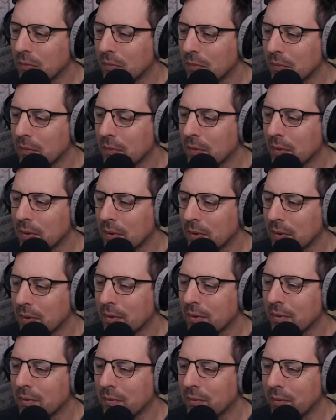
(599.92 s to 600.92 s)
temperature.
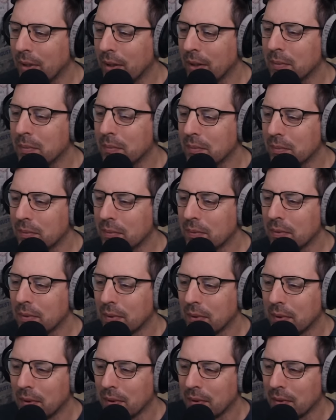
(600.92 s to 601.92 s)
Right.
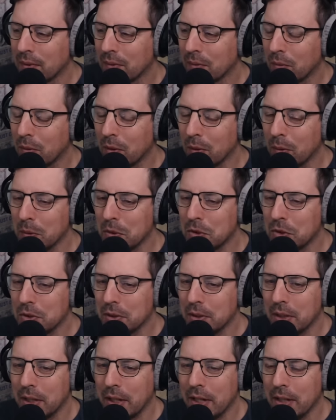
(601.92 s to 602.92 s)
Uh, well, which you know,
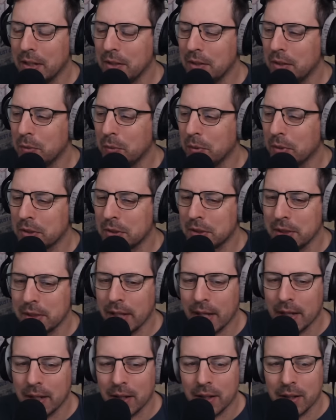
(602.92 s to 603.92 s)
and you really see
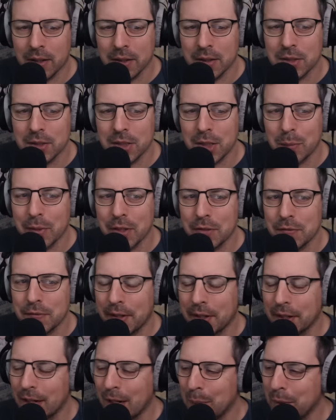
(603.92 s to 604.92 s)
that on some of these
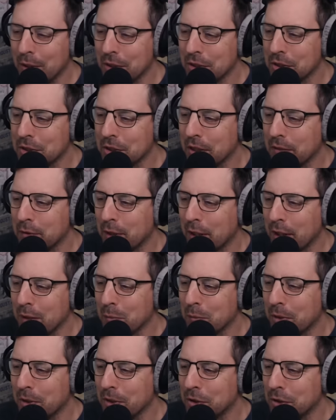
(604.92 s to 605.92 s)
firing operations they've
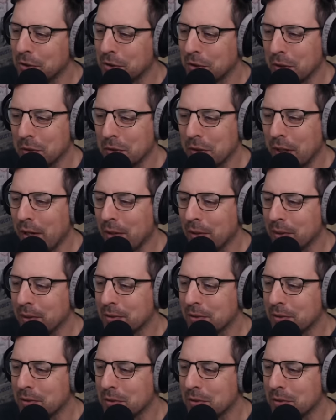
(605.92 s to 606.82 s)
done, where it just goes out as